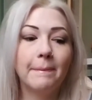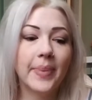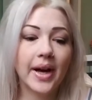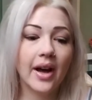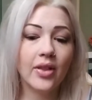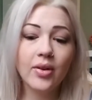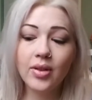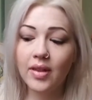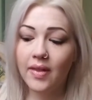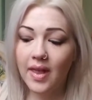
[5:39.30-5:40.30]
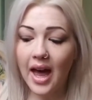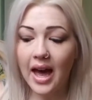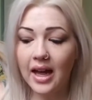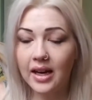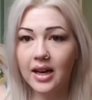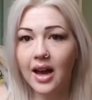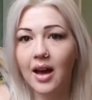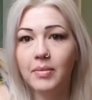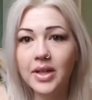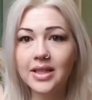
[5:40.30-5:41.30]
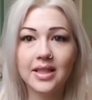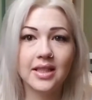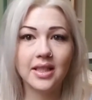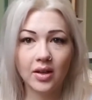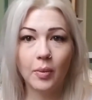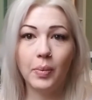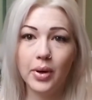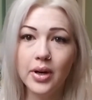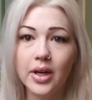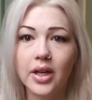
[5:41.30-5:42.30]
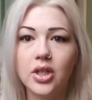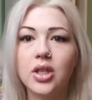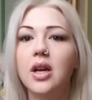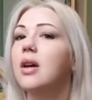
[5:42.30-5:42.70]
But other than that, I'm going to still push,